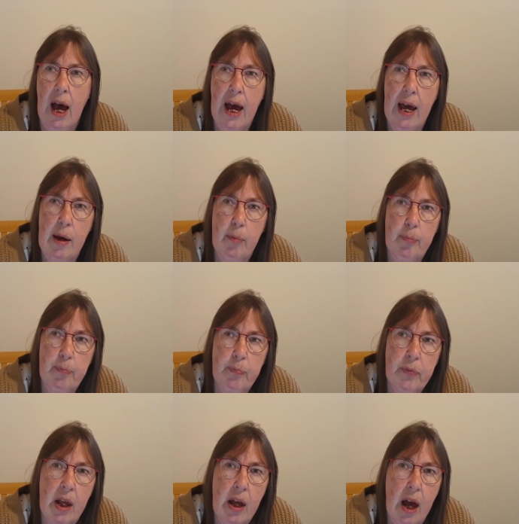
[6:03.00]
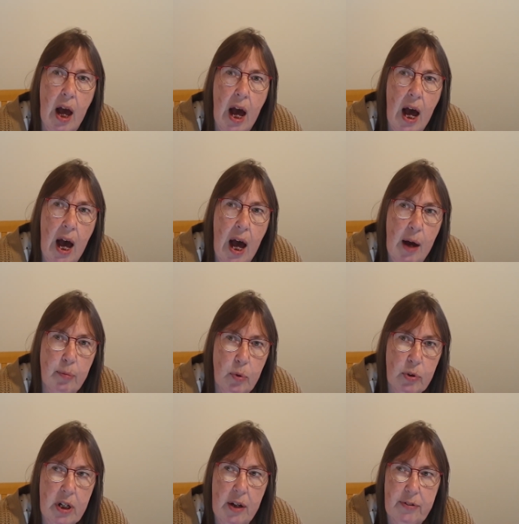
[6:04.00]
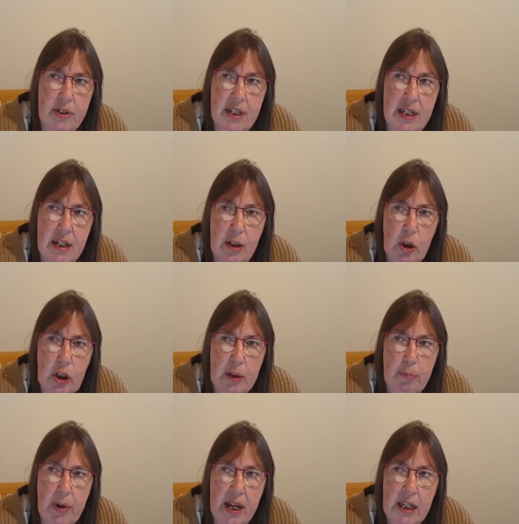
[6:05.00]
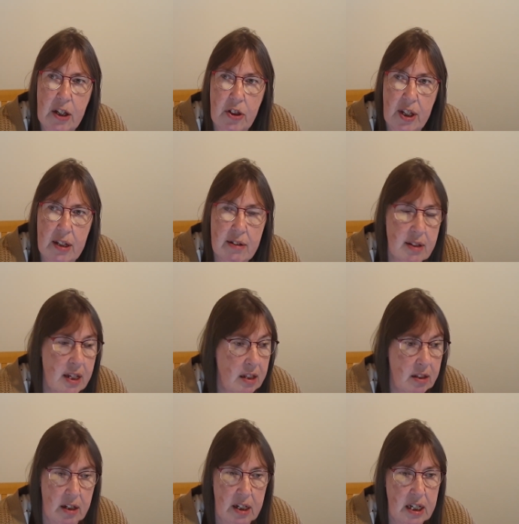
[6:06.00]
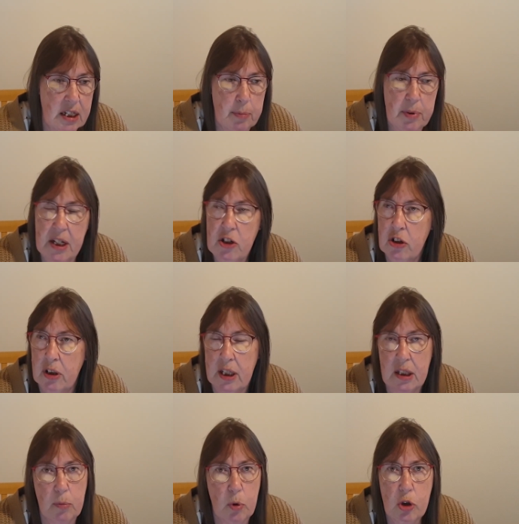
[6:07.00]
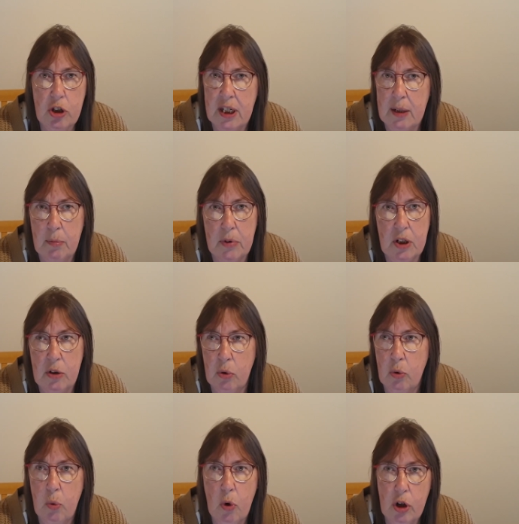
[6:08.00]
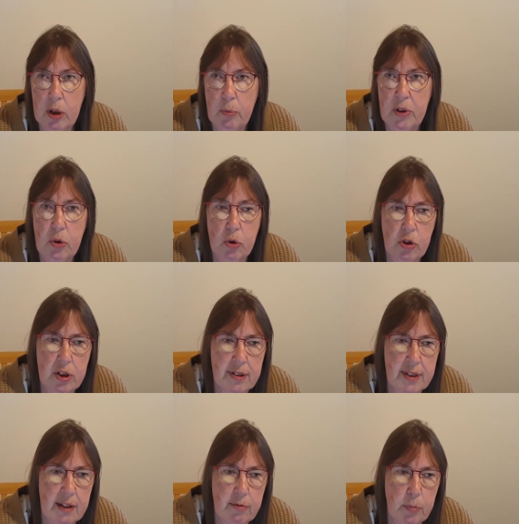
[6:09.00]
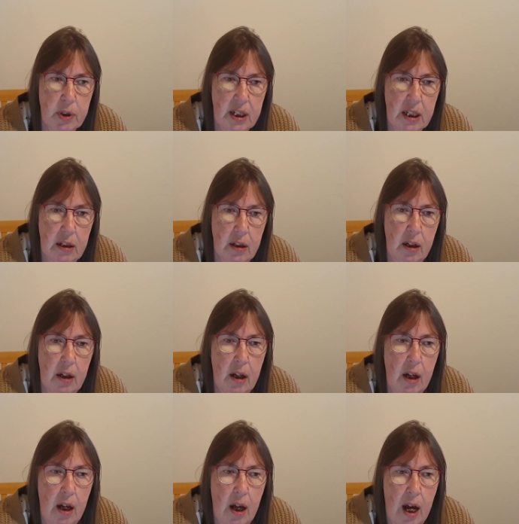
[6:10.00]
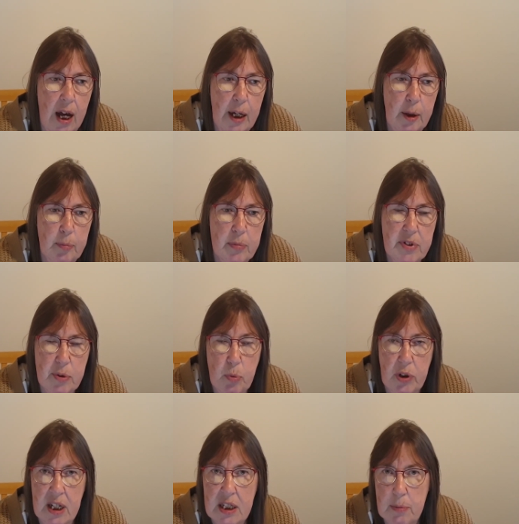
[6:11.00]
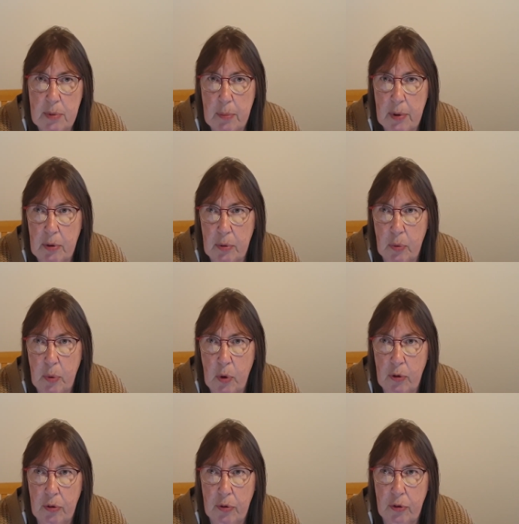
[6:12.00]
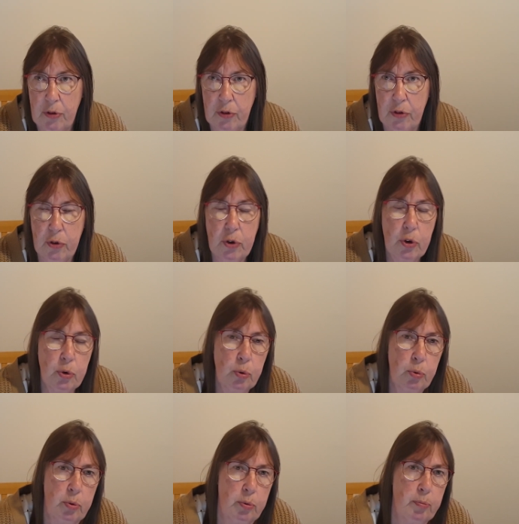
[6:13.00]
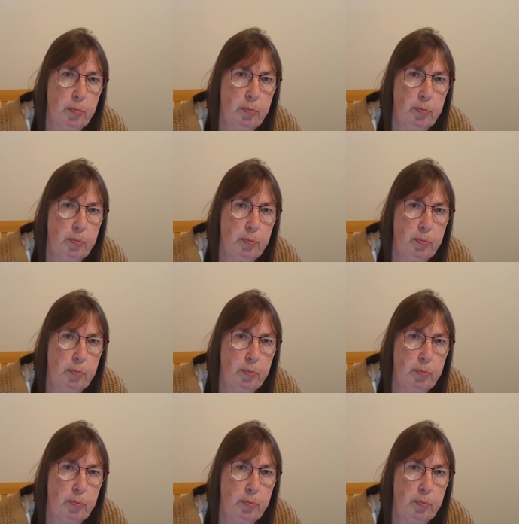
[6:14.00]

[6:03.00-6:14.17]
Um, I'm going to have to start looking back at things like the Great Depression, like the wartime. You know, what can we do to save money? Um, someone asked me about what frugal